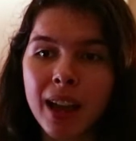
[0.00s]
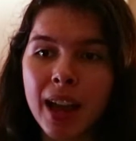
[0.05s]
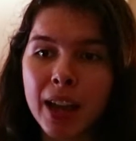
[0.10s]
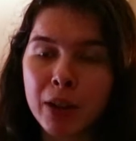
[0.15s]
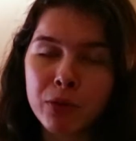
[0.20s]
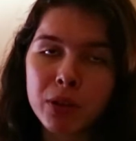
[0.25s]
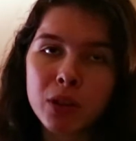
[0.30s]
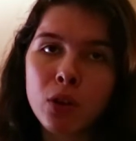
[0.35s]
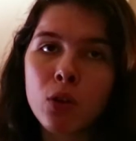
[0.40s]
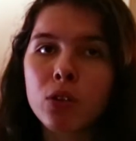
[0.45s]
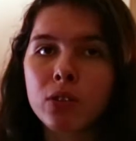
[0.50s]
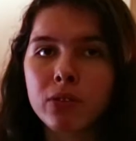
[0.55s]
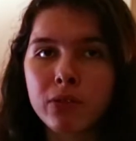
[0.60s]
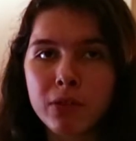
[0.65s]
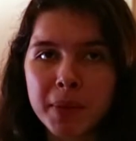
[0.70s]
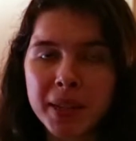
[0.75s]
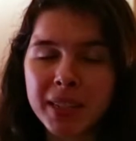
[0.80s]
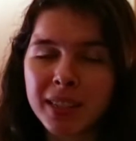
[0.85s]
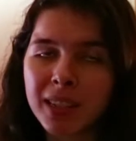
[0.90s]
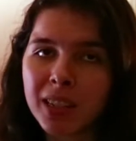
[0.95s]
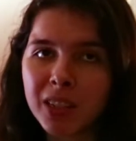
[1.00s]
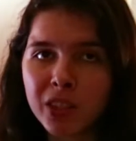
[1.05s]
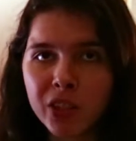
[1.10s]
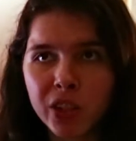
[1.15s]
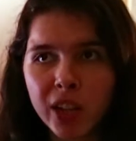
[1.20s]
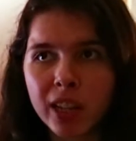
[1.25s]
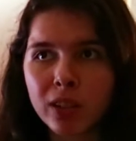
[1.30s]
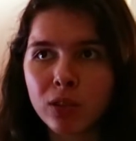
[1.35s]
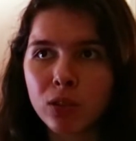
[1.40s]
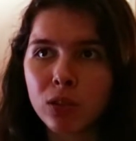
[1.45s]
I record for my second
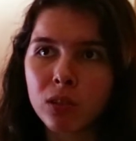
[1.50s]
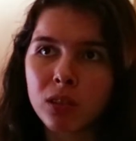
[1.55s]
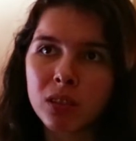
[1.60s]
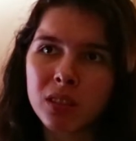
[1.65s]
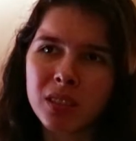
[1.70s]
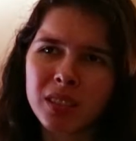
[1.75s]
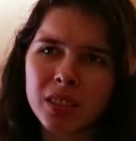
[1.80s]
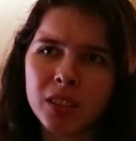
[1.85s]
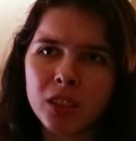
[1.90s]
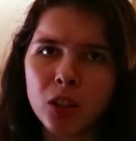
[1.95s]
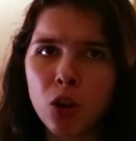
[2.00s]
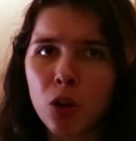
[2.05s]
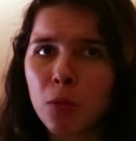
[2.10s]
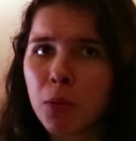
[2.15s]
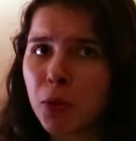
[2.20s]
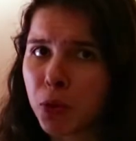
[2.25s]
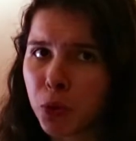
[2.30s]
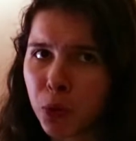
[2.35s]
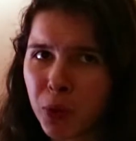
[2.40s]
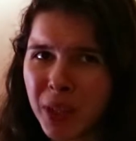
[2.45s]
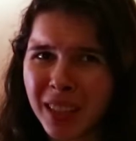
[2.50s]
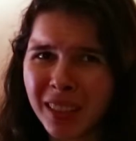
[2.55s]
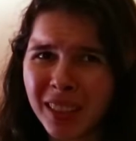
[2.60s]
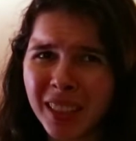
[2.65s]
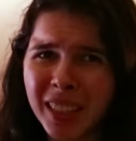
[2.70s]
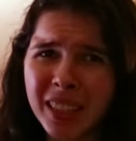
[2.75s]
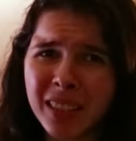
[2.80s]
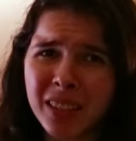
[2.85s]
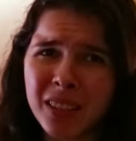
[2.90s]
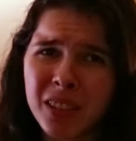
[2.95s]
channel, almost
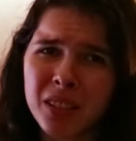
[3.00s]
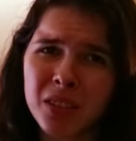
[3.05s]
weekly.